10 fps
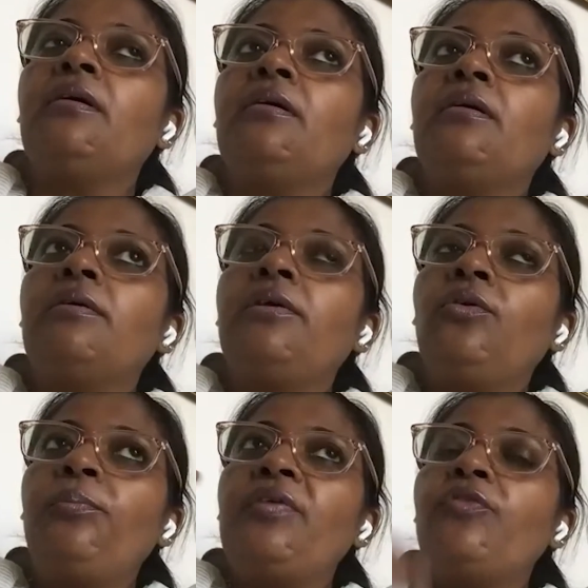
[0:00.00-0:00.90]
uh, you
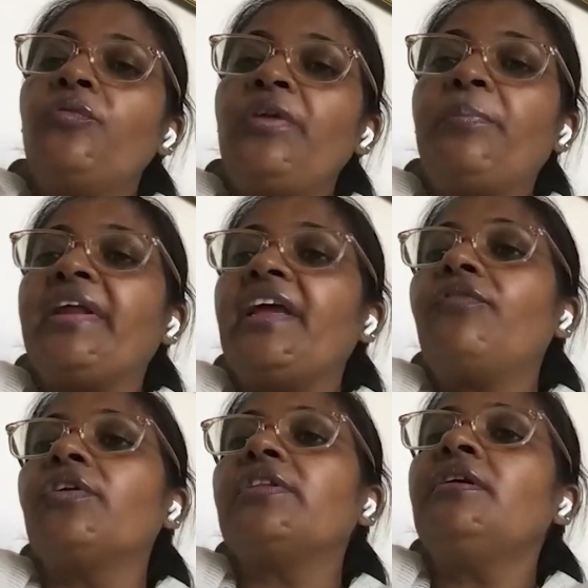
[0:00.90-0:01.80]
know, before we
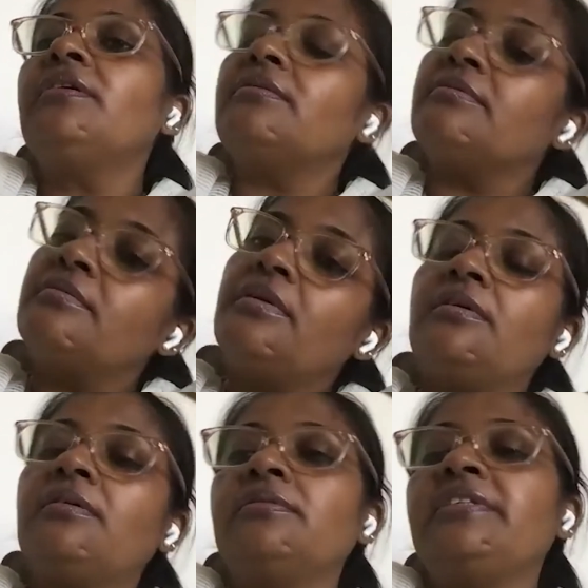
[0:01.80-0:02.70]
break for the
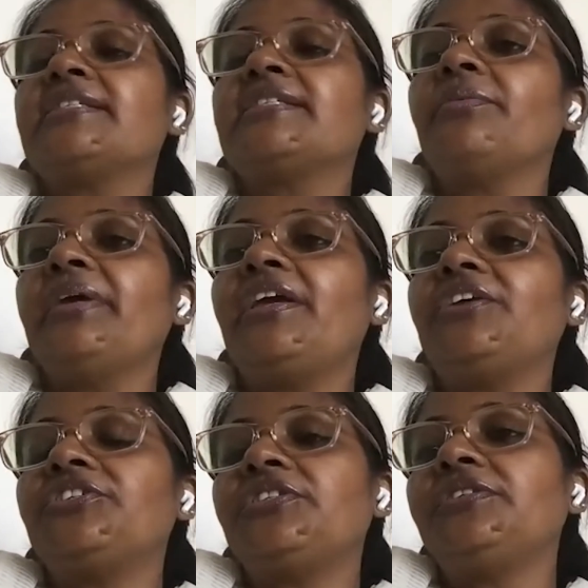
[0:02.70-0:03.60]
uh, Dasara
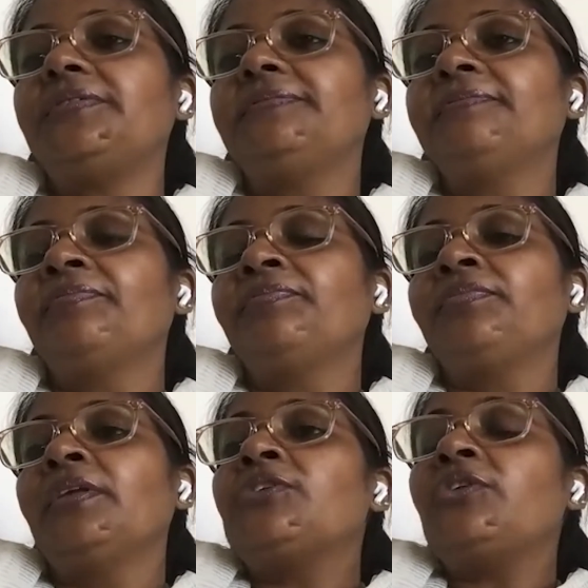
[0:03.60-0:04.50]
vacation.
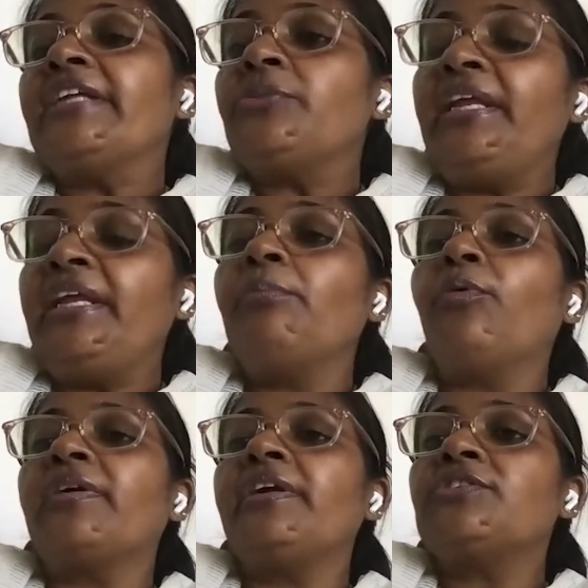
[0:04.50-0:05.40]
So that's very
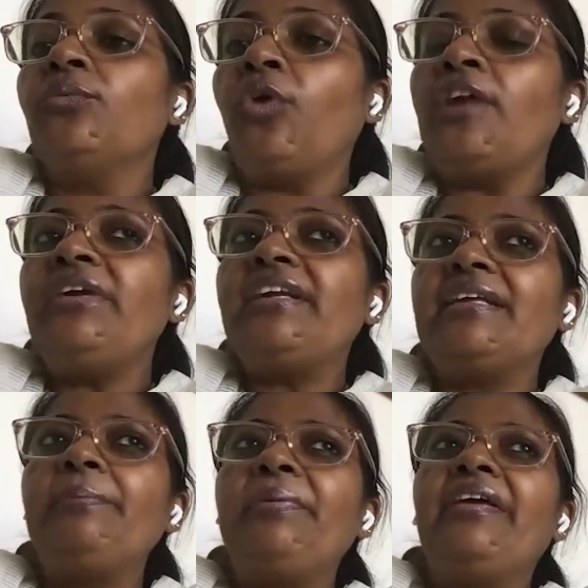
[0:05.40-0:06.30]
important. So what we
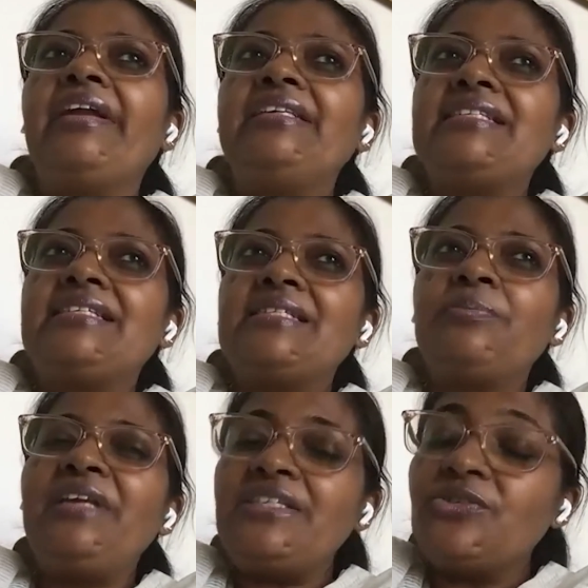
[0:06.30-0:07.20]
tell parents
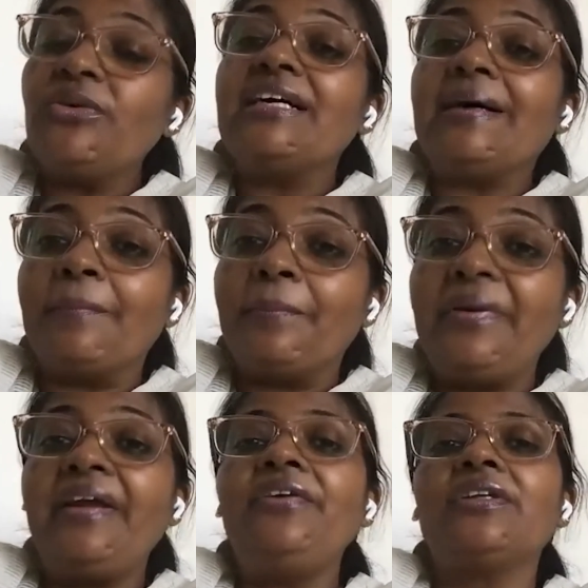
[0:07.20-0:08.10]
is, please don't
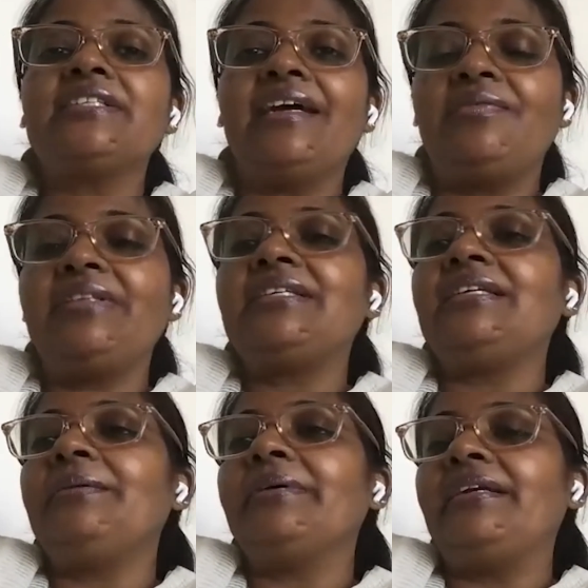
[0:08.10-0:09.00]
compare your child with
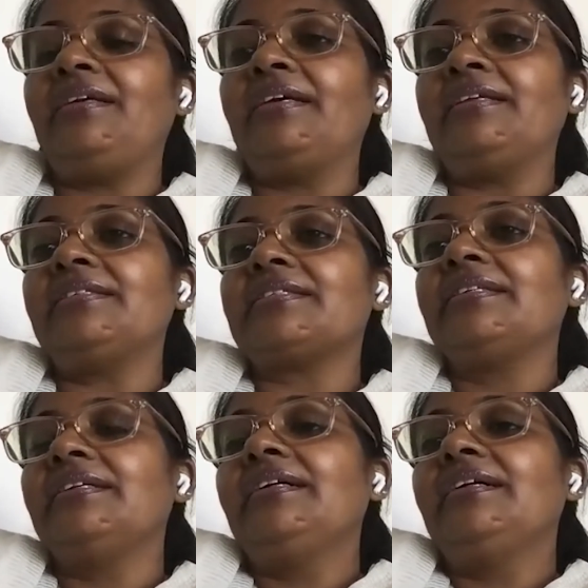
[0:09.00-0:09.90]
anybody else.